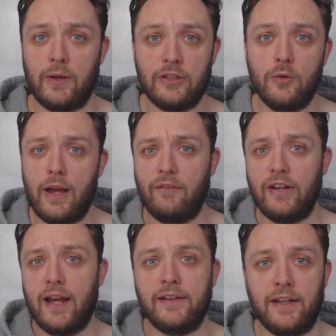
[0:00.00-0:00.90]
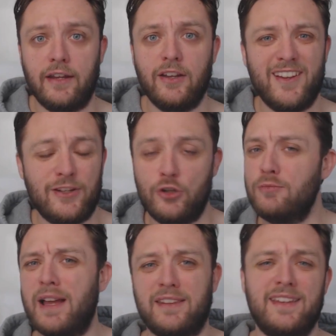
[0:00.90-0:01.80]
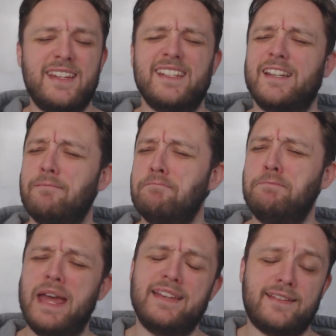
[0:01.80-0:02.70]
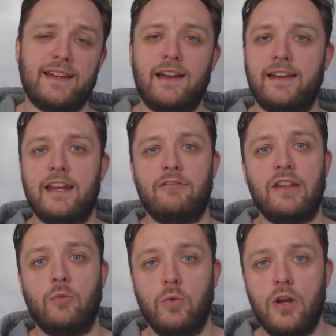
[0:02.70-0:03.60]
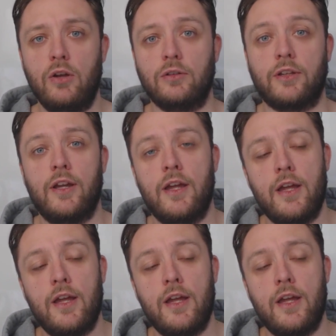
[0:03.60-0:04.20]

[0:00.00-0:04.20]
When you have an idea, you might think it's the best idea in the world.